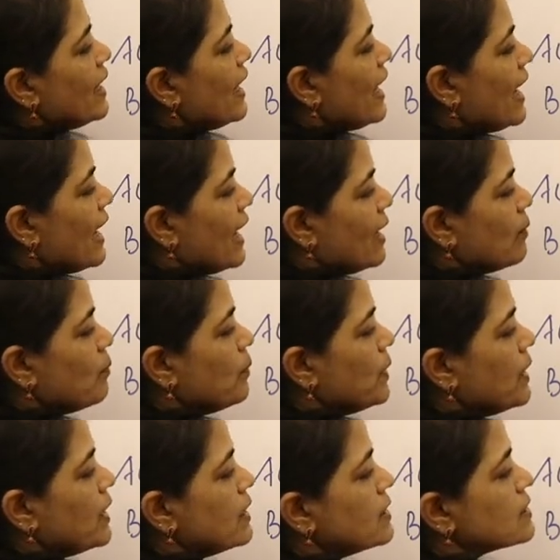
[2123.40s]

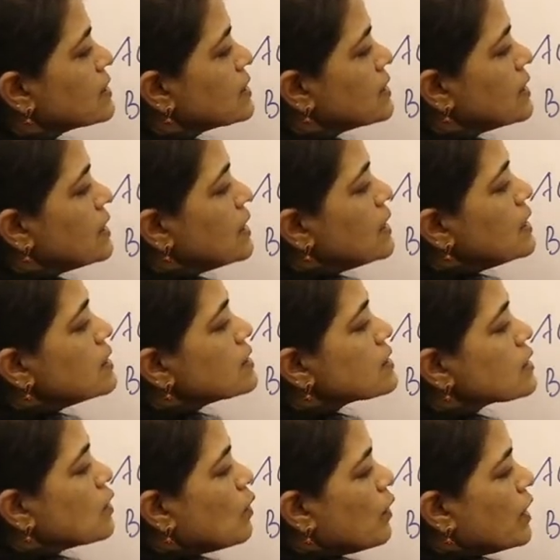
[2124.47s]
AB
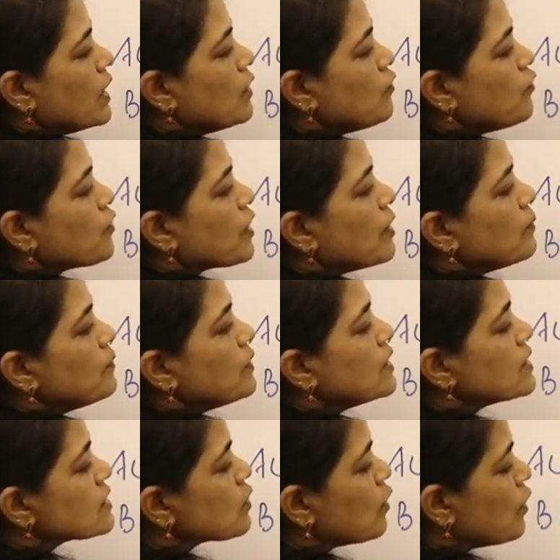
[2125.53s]
square from
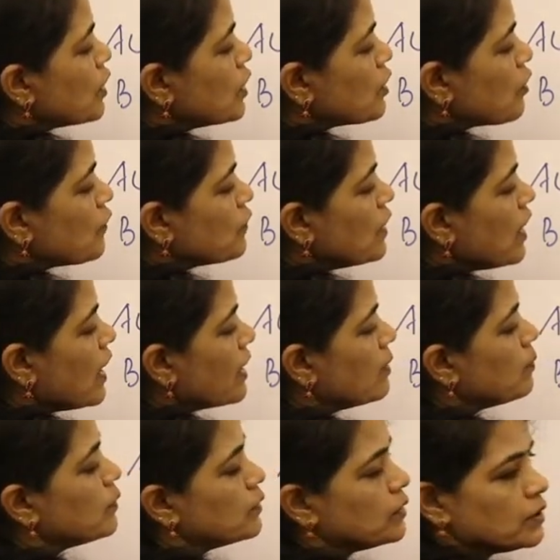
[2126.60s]
the square of the
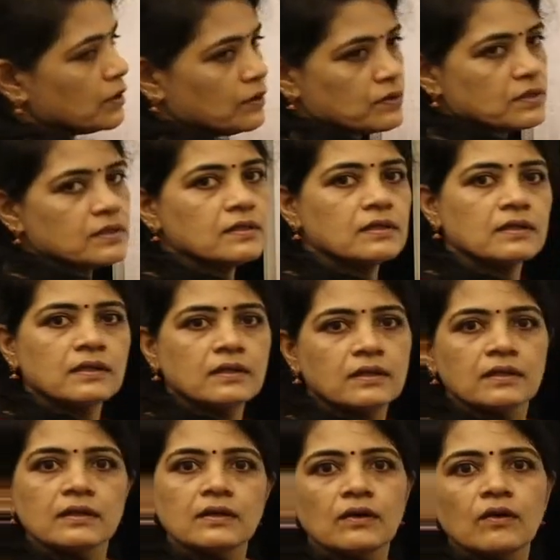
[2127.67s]
hypotenuse.
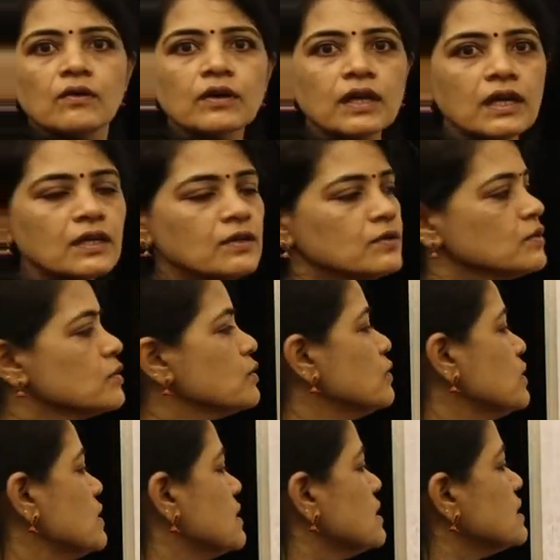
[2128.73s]
Okay, so
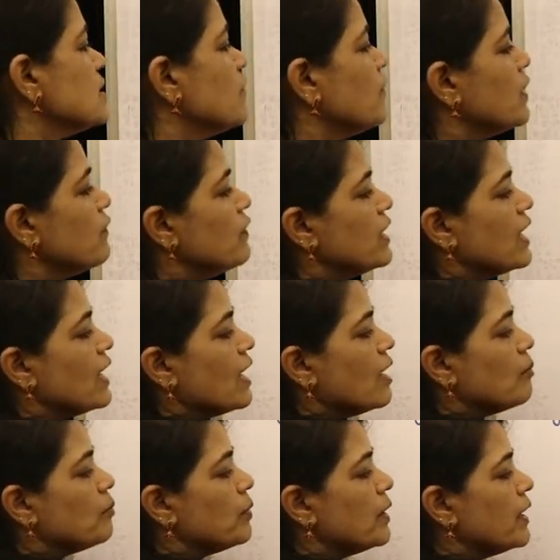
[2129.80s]
this is the way we can
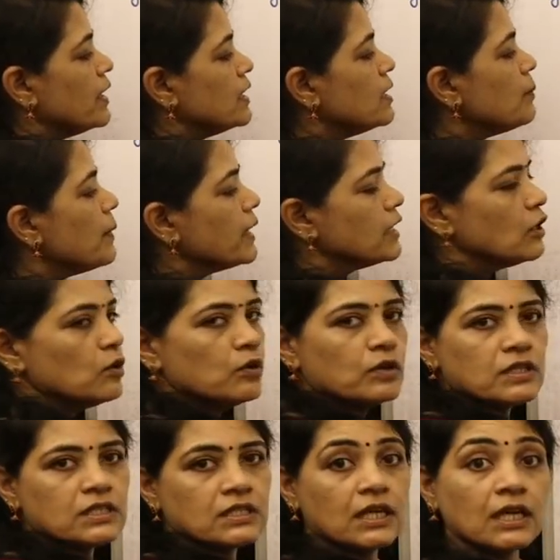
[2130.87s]
apply the
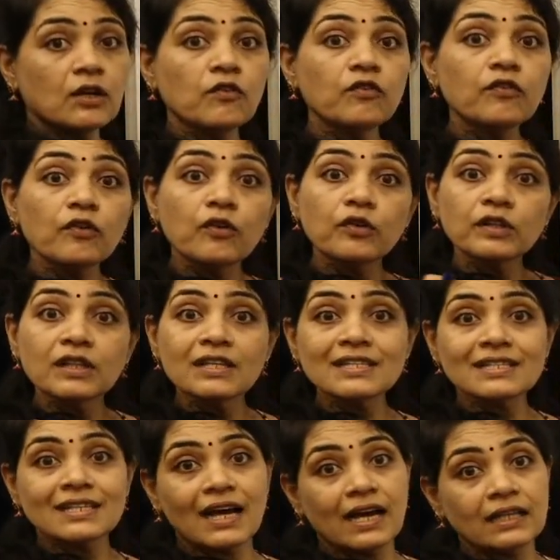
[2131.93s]
Pythagoras theorem for the
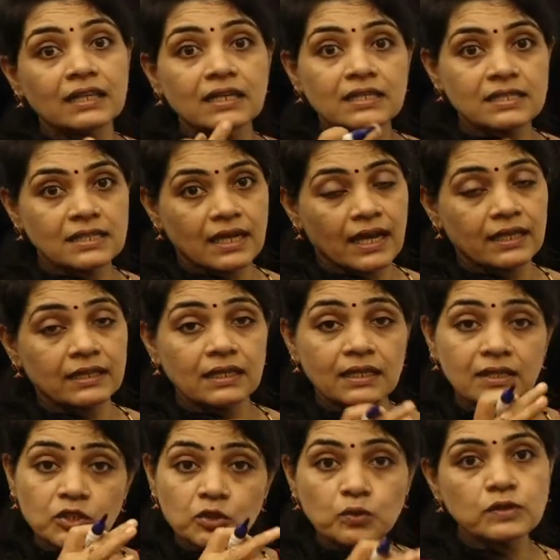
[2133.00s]

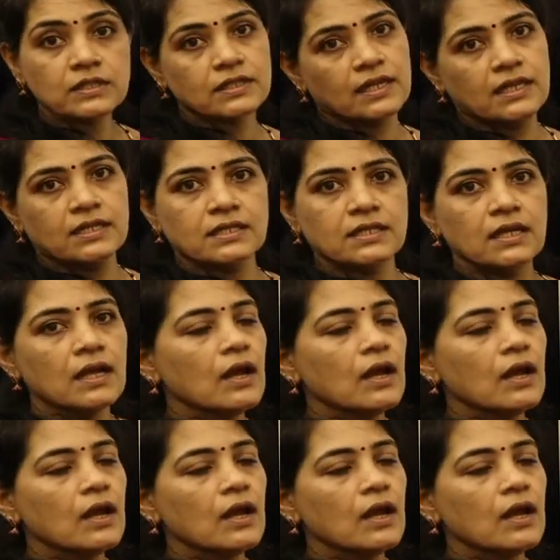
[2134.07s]
other two sides.